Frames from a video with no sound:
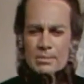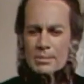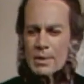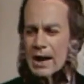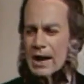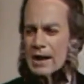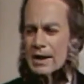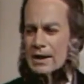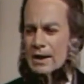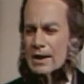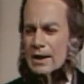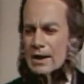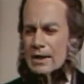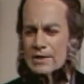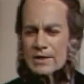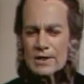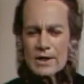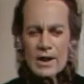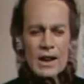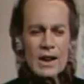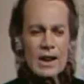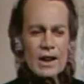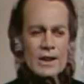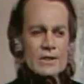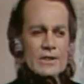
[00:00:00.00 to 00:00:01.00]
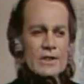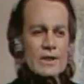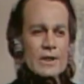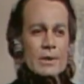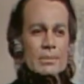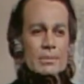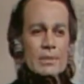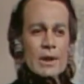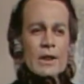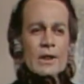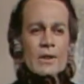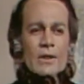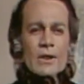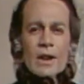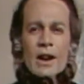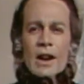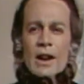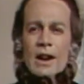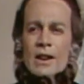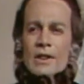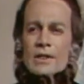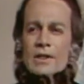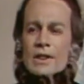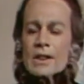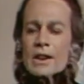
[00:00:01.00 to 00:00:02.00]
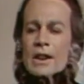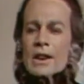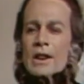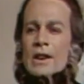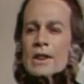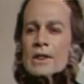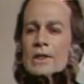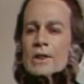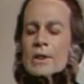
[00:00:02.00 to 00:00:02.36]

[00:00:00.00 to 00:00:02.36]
botany, geology, mineralogy,